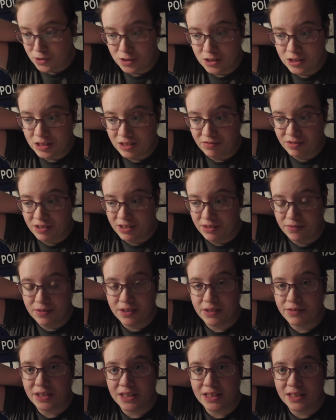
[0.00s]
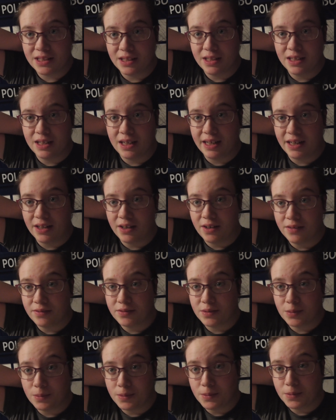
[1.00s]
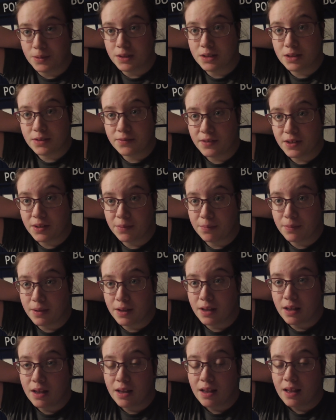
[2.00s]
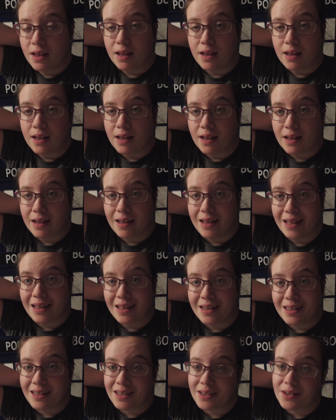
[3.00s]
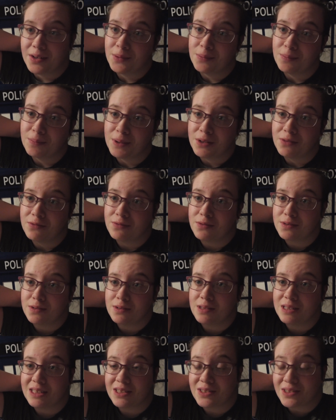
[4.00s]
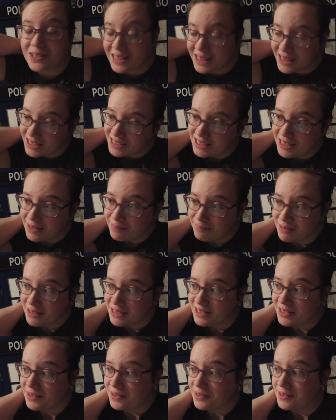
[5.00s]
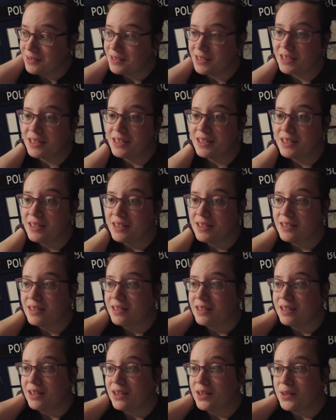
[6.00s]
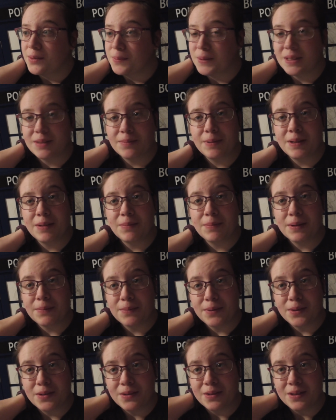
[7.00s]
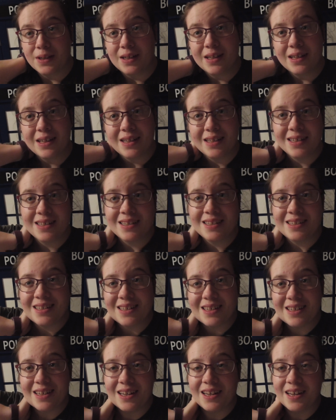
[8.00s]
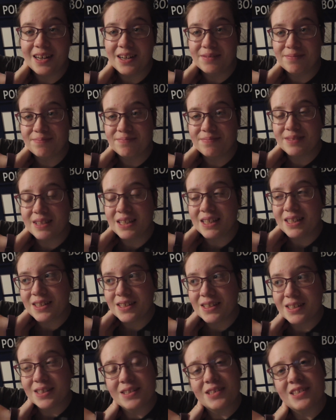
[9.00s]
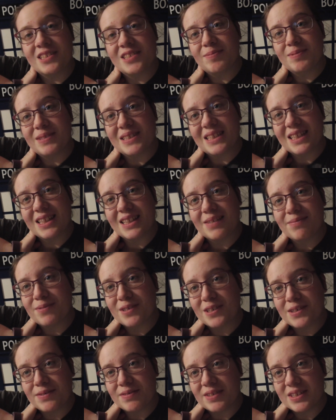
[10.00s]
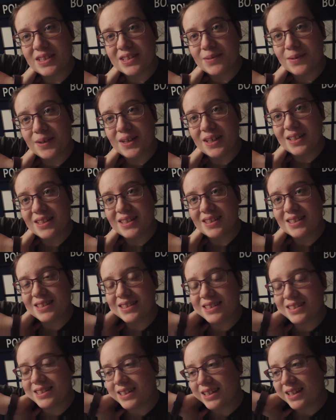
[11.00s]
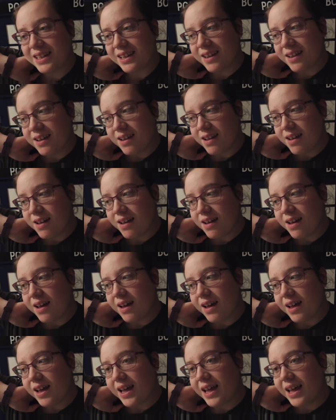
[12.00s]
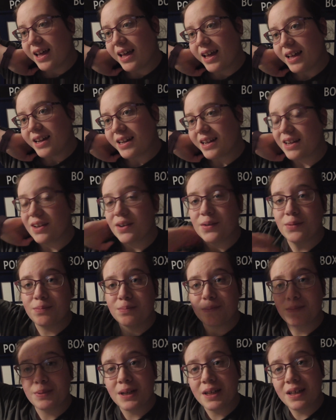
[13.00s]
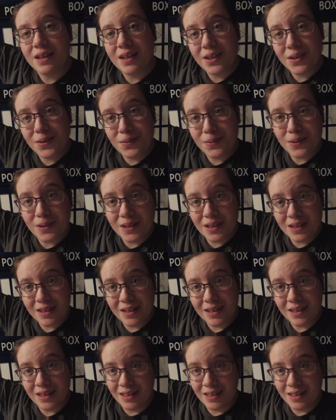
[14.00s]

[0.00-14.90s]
Crossing for the rest of the night after we watched film. And I hope you've all enjoyed this episode. Hope it's been a bit more um, Christmassy than previous ones. And I hope you all